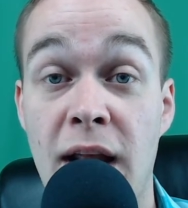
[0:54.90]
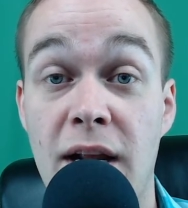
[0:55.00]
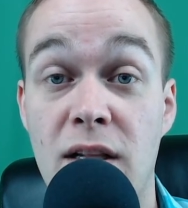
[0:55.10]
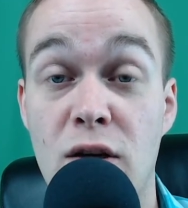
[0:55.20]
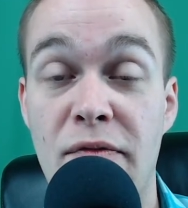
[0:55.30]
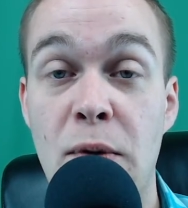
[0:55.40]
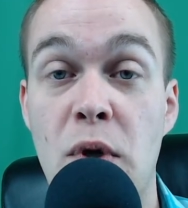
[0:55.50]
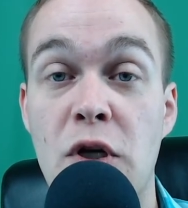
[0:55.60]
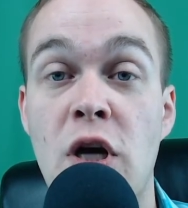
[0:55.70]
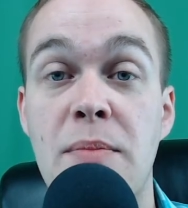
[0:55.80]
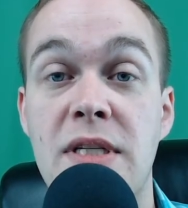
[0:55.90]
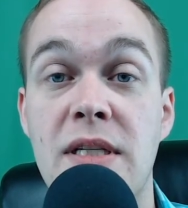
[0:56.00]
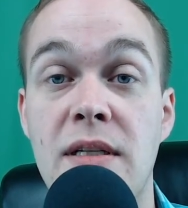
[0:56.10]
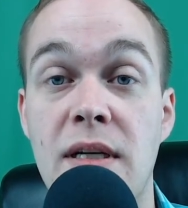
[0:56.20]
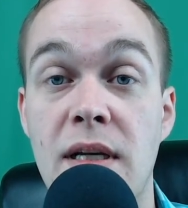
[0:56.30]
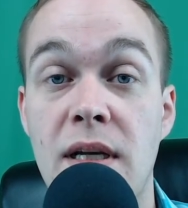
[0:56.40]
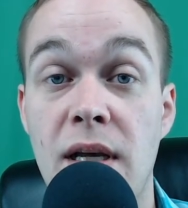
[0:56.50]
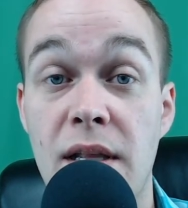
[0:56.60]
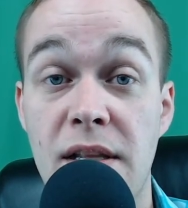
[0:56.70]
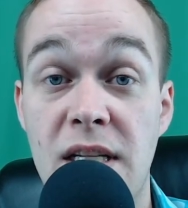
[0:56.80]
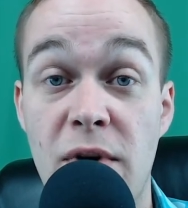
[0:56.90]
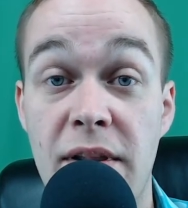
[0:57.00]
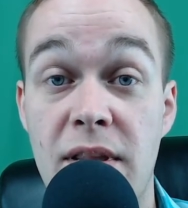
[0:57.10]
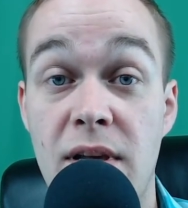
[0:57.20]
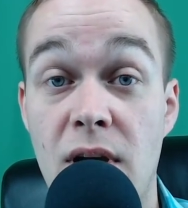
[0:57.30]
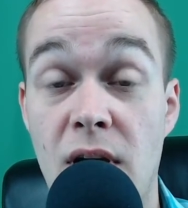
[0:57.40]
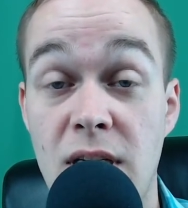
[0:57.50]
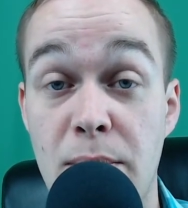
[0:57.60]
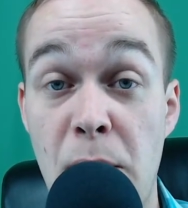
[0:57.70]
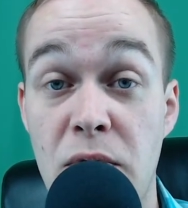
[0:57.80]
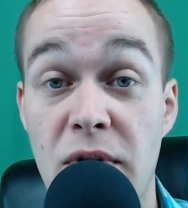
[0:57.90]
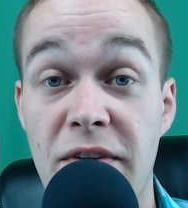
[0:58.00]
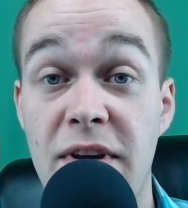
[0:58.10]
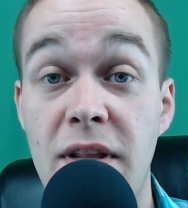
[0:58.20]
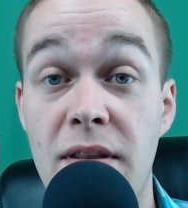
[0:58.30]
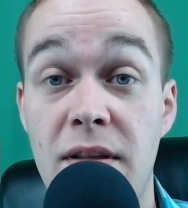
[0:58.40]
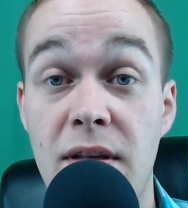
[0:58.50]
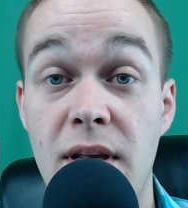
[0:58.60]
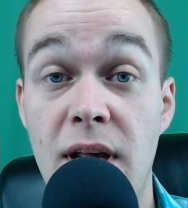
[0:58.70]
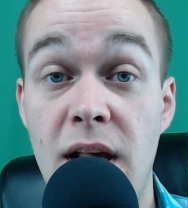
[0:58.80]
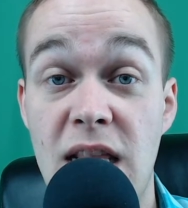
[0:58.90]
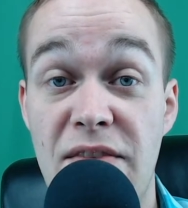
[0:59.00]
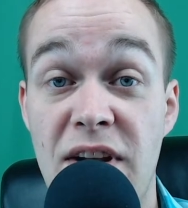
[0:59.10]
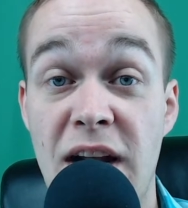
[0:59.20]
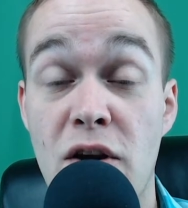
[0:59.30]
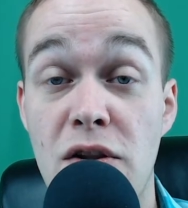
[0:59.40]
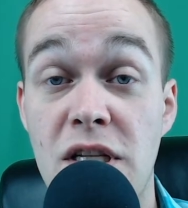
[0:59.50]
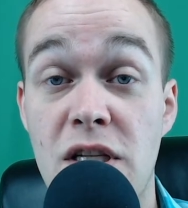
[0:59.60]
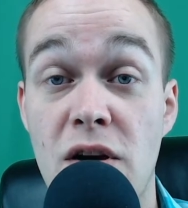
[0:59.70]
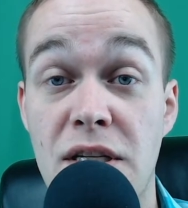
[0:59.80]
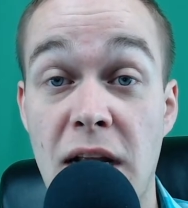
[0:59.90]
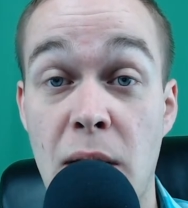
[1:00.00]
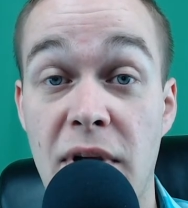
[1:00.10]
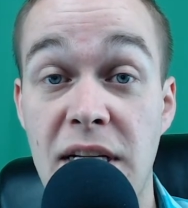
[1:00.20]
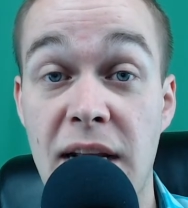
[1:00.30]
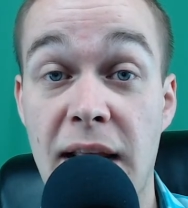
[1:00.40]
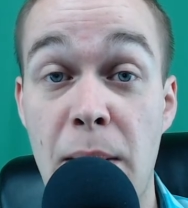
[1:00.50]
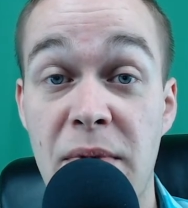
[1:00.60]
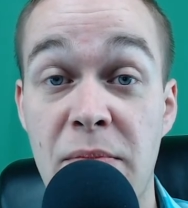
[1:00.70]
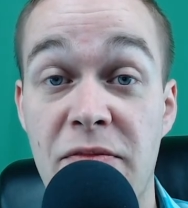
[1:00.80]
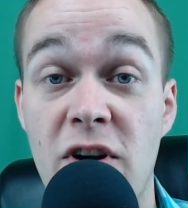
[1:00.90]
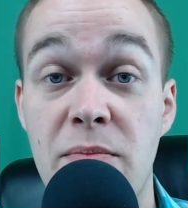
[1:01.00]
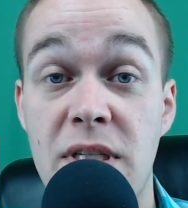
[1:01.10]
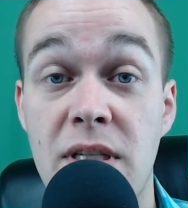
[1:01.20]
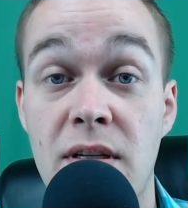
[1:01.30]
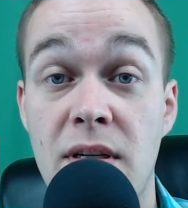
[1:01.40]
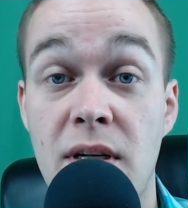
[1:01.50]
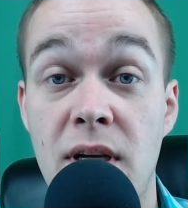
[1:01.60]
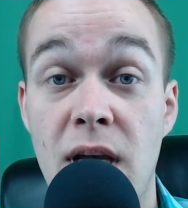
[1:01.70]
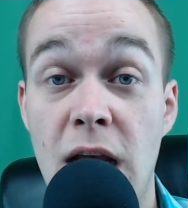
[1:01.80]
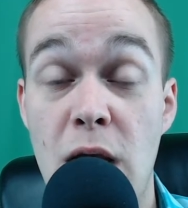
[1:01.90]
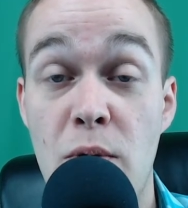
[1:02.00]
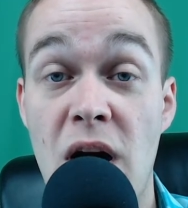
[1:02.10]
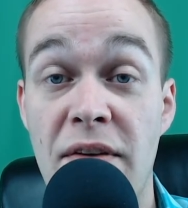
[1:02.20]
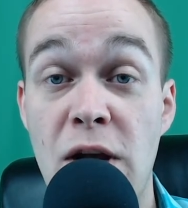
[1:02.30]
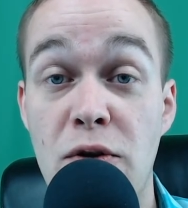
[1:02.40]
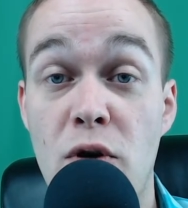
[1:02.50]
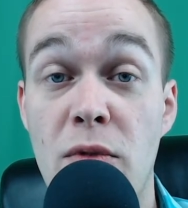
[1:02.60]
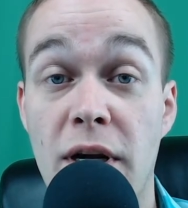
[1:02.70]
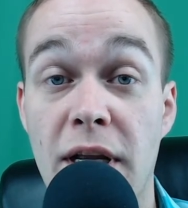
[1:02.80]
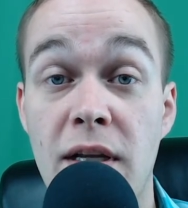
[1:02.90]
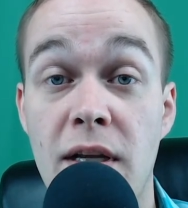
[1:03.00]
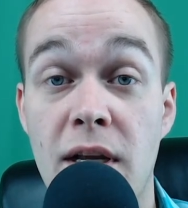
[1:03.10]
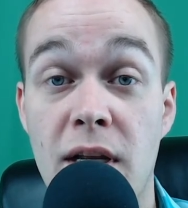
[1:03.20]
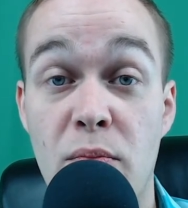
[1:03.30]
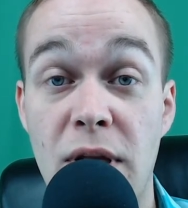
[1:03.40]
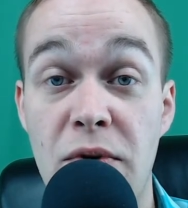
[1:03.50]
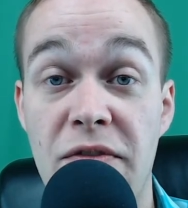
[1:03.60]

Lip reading: calligraphy workshops. This month, on September 25th, they have a night under the stars taking place at Cambium Farms. It will have an outdoor market, complete with